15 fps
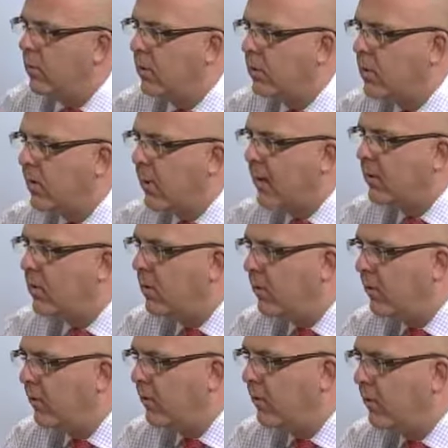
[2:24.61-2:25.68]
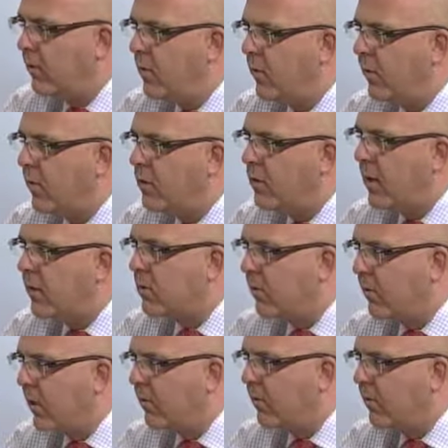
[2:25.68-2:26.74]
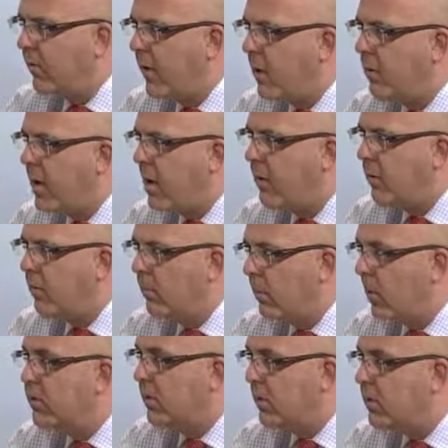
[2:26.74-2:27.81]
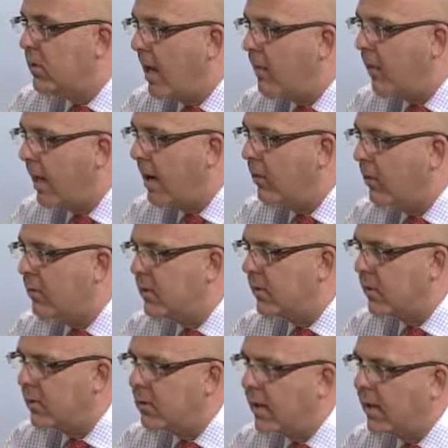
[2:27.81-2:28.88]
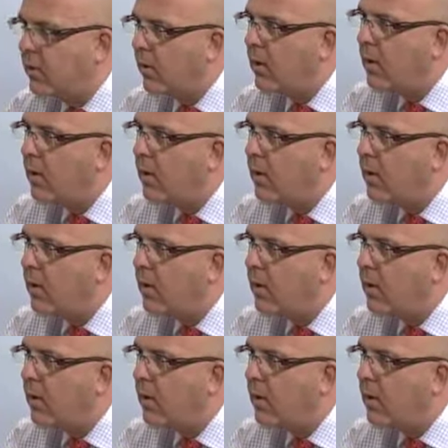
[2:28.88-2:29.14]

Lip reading: let's get back to your first answer. We have a fair amount, mostly stable outlooks in the sector.